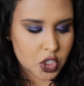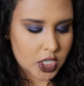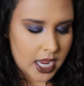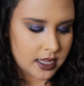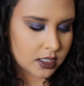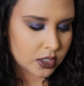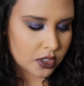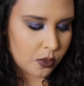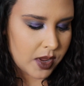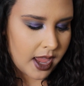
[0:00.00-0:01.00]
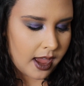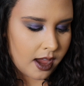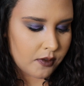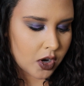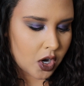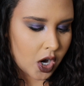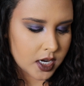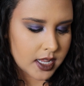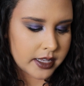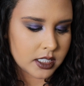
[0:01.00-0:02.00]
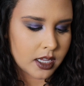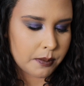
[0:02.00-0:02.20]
shades. So we have Garnet,